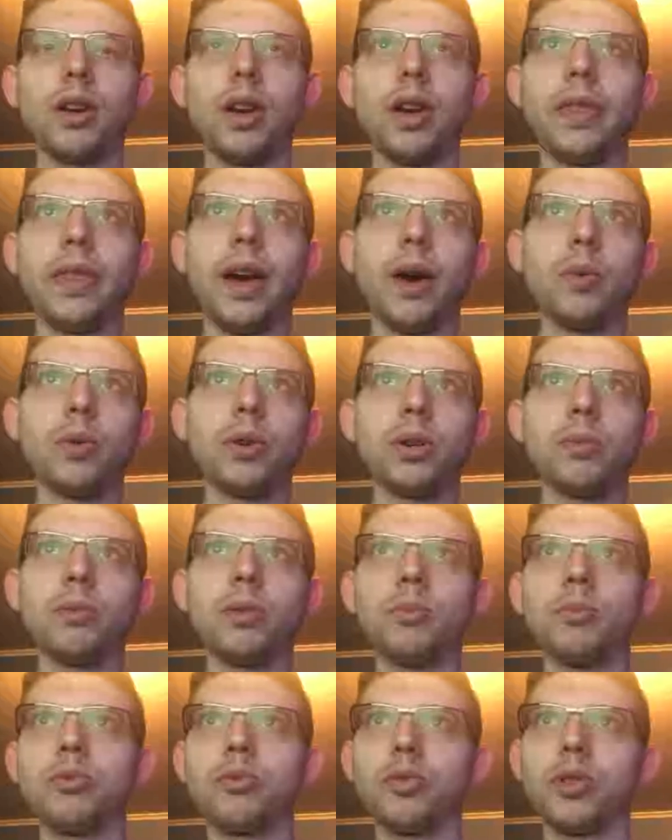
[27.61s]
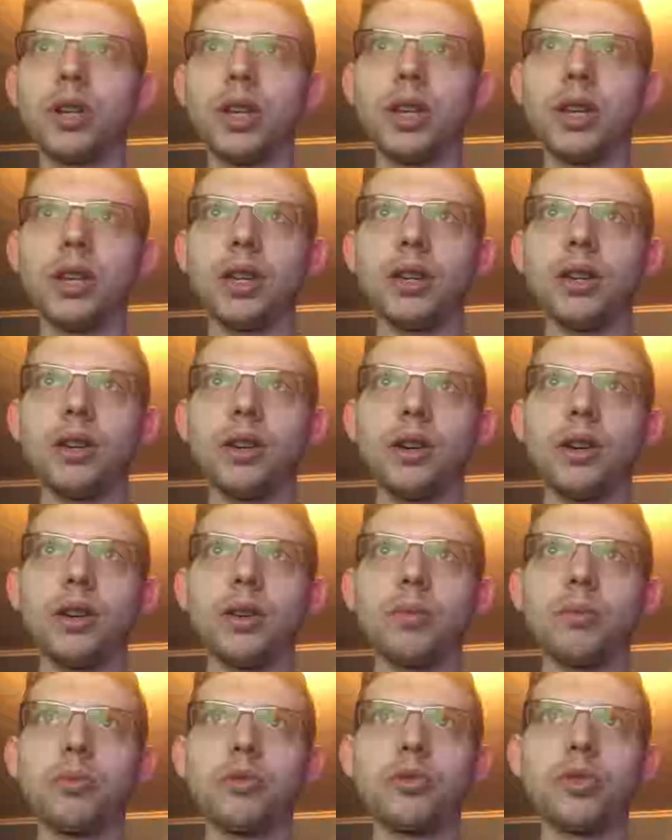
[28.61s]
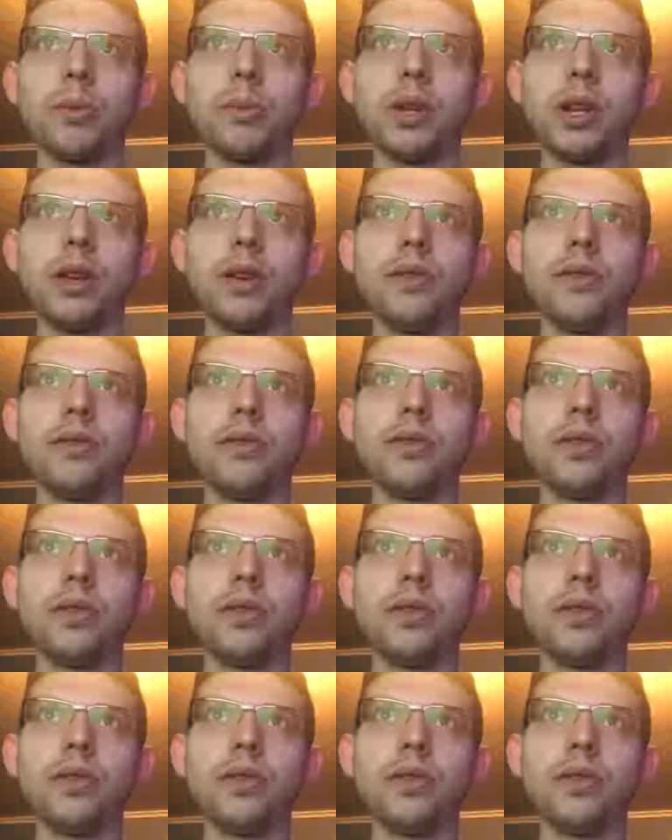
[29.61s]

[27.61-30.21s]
And that would have been pretty primitive.